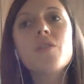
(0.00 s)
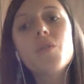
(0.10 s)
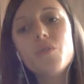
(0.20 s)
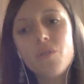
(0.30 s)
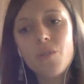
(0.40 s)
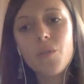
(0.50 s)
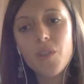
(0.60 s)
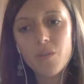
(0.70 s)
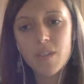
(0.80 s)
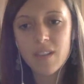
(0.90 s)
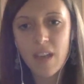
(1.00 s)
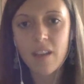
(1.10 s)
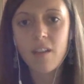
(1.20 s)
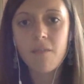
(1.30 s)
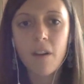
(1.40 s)
who use
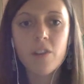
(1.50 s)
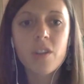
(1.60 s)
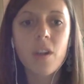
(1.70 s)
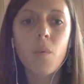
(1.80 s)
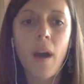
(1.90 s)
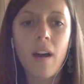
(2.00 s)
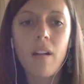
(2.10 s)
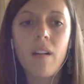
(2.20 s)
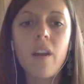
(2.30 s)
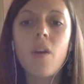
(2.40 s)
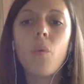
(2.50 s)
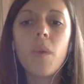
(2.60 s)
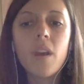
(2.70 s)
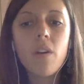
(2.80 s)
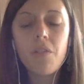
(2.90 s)
executive functioning well,
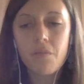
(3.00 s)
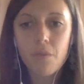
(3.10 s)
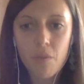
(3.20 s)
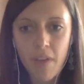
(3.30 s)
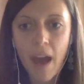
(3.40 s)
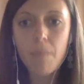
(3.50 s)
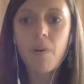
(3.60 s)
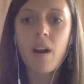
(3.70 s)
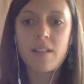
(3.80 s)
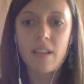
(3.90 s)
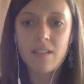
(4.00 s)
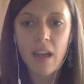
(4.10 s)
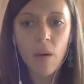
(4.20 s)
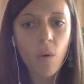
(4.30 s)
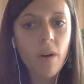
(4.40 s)
we go through that process,
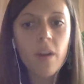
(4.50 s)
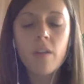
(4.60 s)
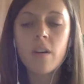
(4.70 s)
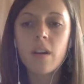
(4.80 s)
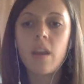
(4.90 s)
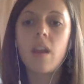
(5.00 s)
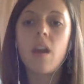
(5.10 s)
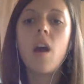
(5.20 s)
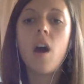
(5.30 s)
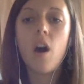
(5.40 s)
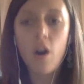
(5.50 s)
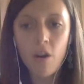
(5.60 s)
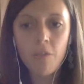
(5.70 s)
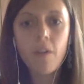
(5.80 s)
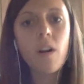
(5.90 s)
that Oreo cookie,
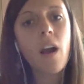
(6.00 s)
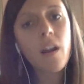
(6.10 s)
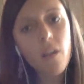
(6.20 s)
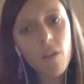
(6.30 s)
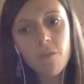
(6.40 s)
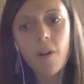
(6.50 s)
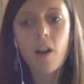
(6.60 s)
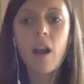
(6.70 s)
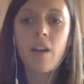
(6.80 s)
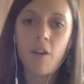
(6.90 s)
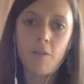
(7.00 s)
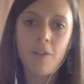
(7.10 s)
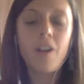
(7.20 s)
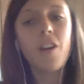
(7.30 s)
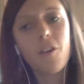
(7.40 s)
over and over and
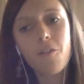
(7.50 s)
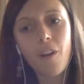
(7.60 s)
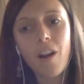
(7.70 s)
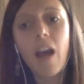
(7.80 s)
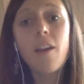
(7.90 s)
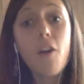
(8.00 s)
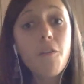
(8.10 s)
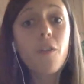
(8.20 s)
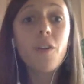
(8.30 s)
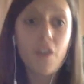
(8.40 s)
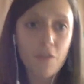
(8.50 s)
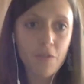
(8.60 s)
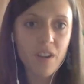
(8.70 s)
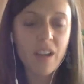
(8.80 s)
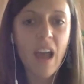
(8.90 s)
over and over and over and
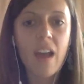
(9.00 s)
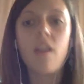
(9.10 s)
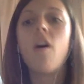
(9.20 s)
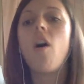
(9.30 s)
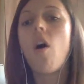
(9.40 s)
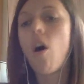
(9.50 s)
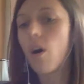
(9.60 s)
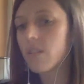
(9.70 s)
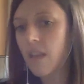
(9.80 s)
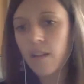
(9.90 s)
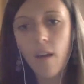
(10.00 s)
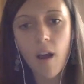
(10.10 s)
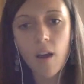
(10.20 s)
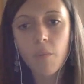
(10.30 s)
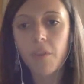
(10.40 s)
over again, all day
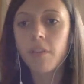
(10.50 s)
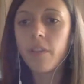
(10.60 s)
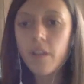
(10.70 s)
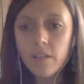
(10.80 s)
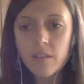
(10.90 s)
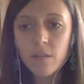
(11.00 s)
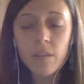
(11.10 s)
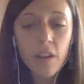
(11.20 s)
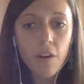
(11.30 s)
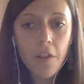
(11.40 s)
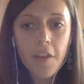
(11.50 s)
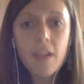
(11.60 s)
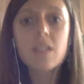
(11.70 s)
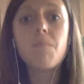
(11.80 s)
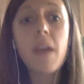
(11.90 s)
long, with little
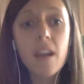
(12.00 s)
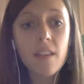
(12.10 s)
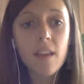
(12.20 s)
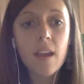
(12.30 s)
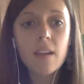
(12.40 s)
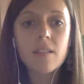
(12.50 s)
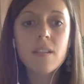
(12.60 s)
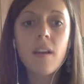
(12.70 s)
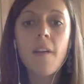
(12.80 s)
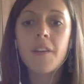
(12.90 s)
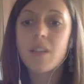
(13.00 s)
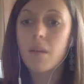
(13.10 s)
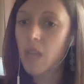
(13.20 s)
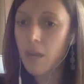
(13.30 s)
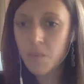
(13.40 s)
things, big things.
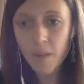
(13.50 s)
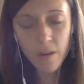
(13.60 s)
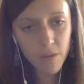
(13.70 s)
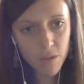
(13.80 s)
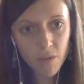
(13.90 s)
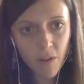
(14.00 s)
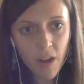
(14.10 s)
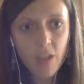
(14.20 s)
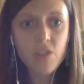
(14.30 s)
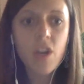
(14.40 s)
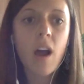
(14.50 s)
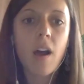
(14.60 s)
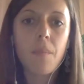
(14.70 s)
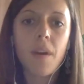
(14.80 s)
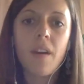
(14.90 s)
Sometimes we don't do a very good
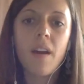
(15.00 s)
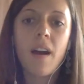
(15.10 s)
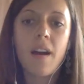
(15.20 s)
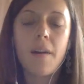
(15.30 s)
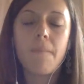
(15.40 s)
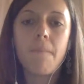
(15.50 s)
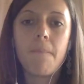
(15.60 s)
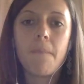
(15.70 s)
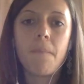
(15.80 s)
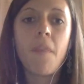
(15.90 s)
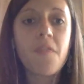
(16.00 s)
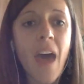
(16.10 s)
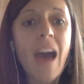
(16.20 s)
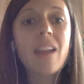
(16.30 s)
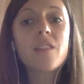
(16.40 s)
job, but
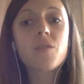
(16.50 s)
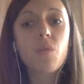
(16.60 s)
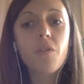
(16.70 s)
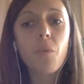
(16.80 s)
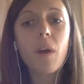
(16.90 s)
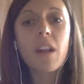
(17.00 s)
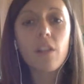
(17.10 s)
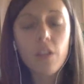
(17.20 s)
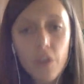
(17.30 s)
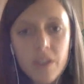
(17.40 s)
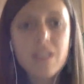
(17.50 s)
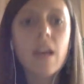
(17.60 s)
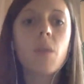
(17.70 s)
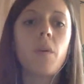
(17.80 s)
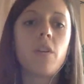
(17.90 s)
that is sort of what it looks
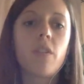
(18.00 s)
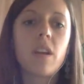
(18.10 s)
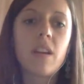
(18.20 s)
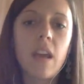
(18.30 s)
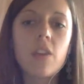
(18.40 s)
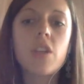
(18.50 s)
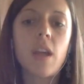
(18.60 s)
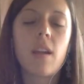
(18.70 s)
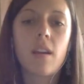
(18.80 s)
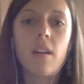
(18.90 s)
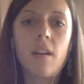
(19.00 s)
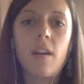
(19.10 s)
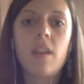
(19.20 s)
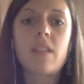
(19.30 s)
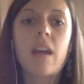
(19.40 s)
like when you're engaging
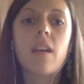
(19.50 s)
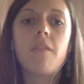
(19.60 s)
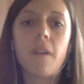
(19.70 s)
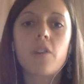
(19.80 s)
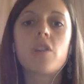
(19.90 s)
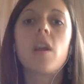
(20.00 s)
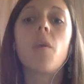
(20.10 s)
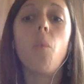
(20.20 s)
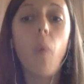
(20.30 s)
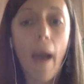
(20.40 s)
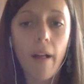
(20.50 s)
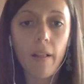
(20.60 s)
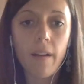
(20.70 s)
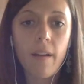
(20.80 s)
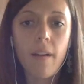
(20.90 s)
executive functioning
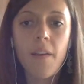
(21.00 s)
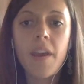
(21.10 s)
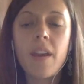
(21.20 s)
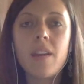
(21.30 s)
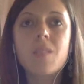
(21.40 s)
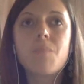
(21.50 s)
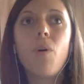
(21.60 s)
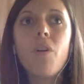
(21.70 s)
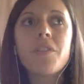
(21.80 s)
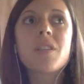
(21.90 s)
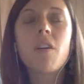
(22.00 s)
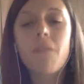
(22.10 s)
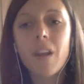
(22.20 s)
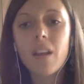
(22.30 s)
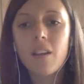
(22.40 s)
well. It is both
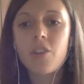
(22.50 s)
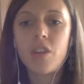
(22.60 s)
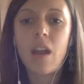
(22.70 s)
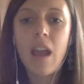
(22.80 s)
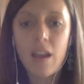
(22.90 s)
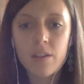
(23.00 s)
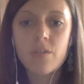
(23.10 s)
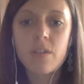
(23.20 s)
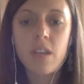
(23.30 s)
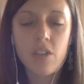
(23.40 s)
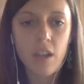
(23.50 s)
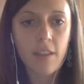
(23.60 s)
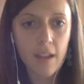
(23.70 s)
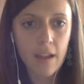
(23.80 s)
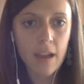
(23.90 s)
self-regulation and strategic
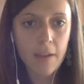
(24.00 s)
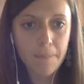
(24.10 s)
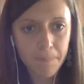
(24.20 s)
thinking.